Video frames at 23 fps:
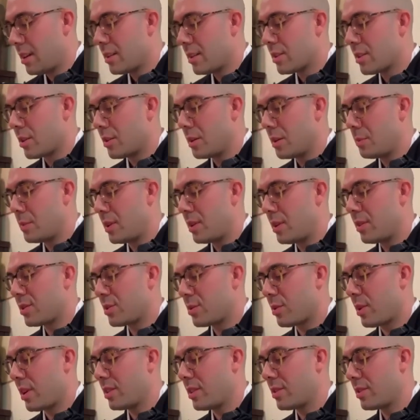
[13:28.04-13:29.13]
So the
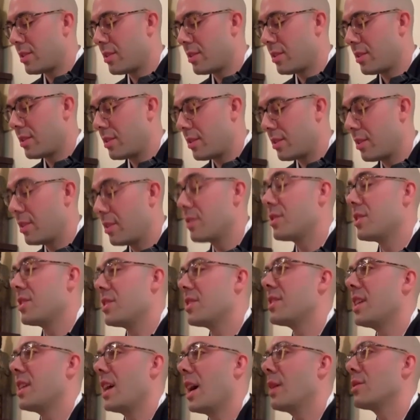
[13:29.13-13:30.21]
administrator
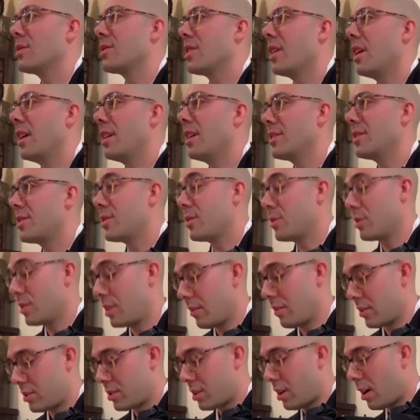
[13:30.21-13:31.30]
urges Yao Shan to
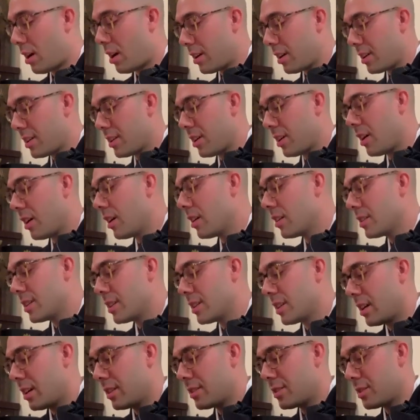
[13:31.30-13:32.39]
give a talk
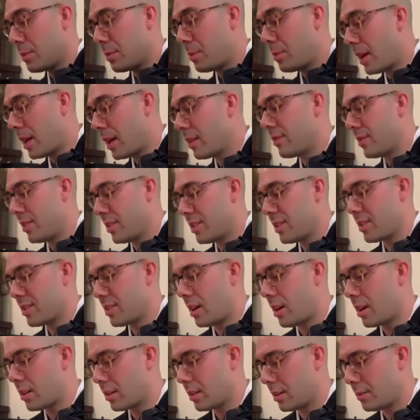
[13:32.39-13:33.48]
on to benefit the
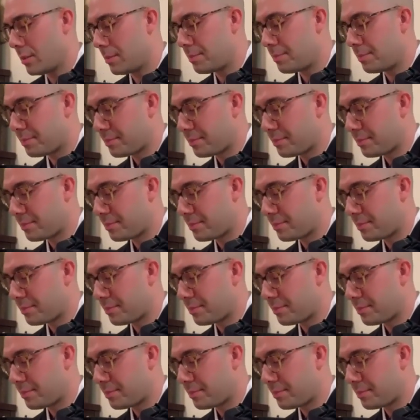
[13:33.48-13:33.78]
Sangha.